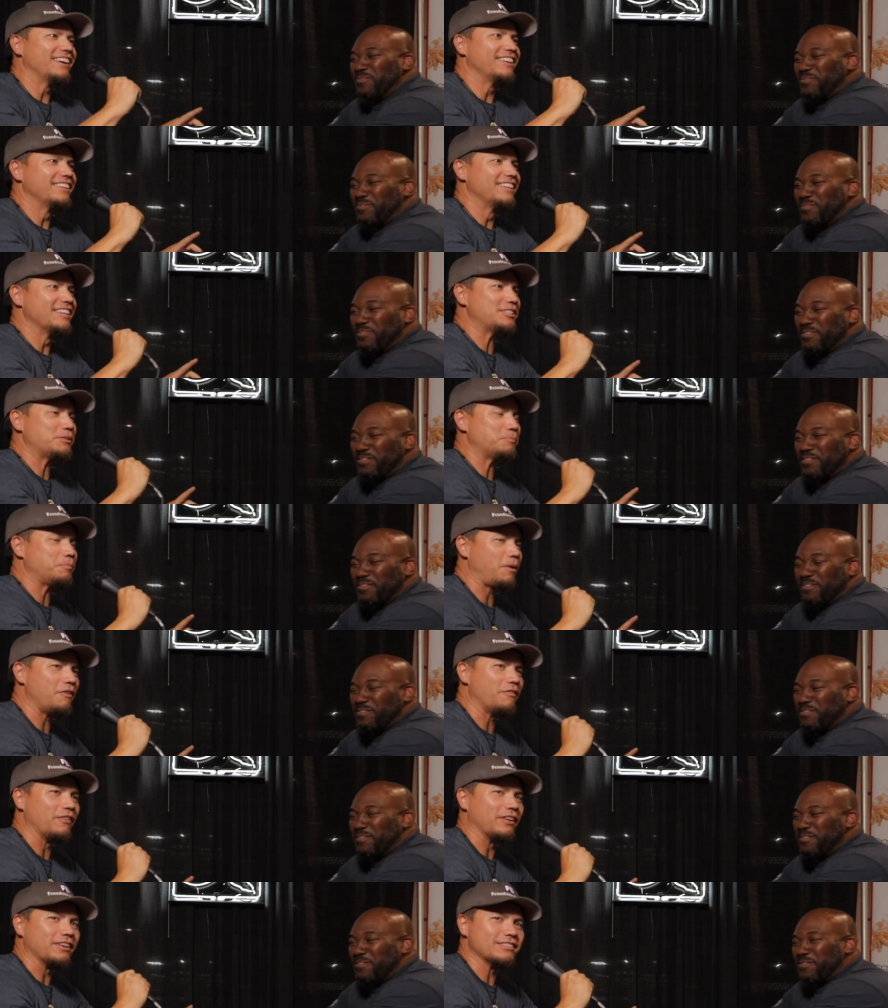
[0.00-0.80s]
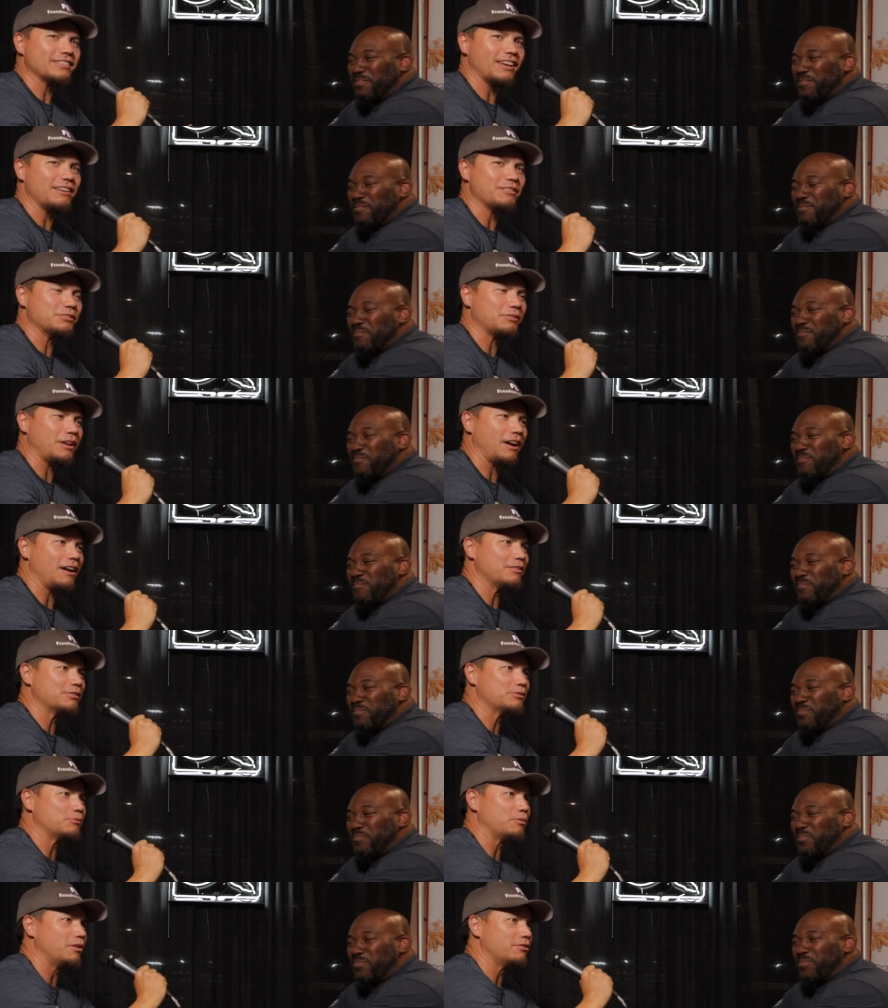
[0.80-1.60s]
Speaker 1: This is perfect because I was, I
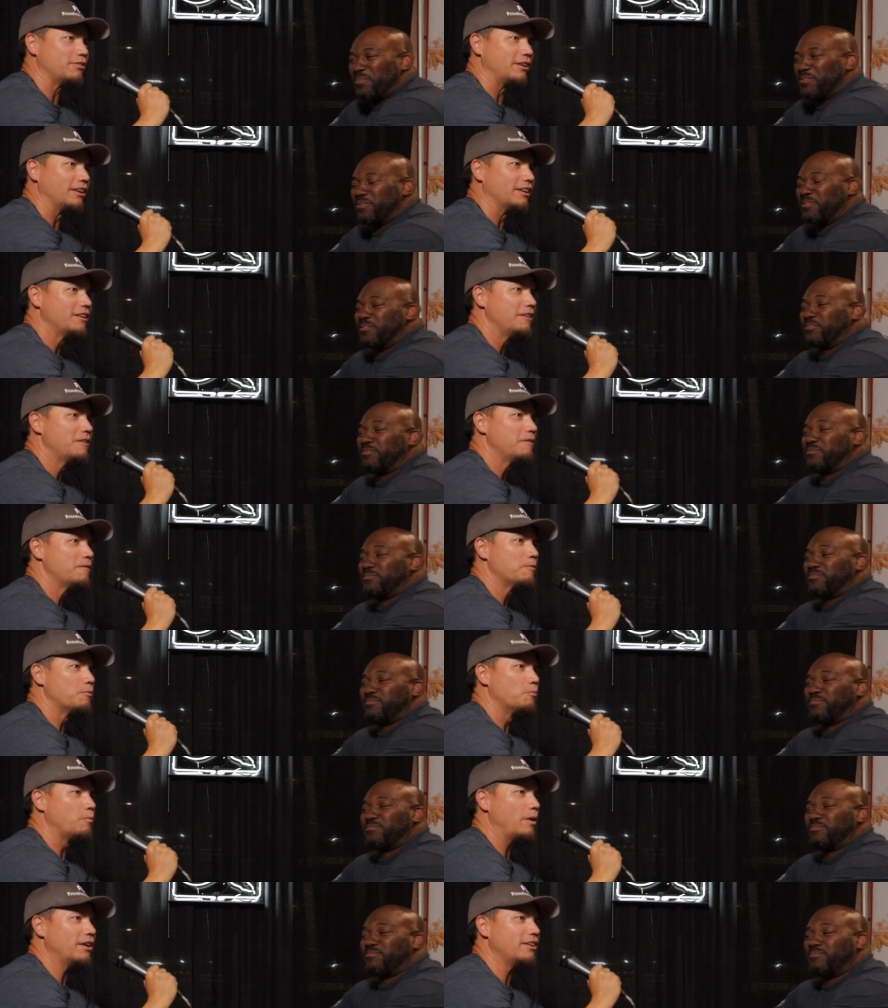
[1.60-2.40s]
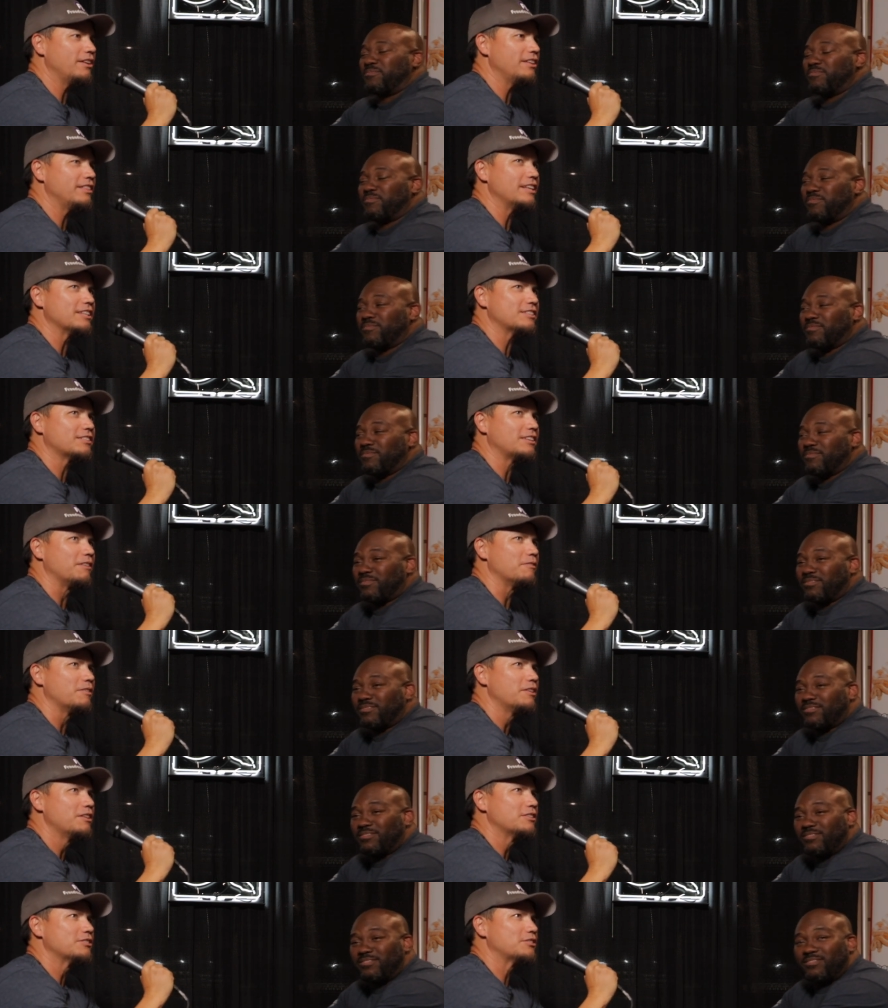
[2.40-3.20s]
was wondering, where did this
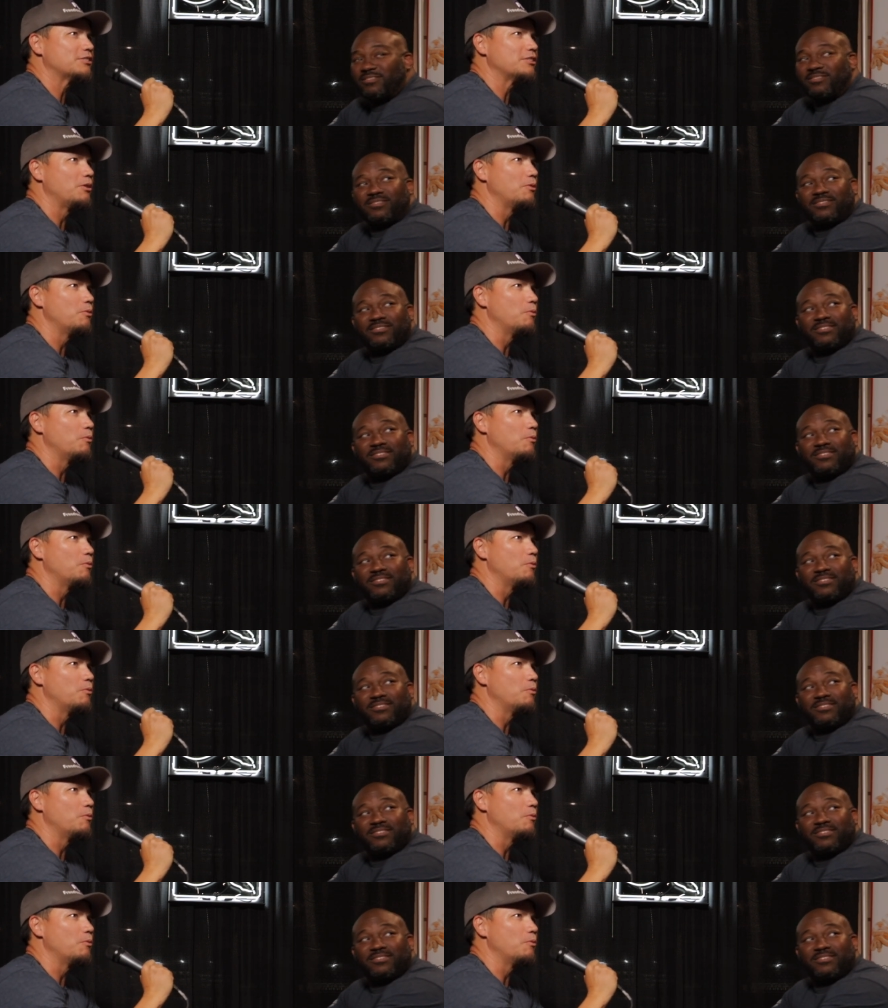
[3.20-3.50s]
come? So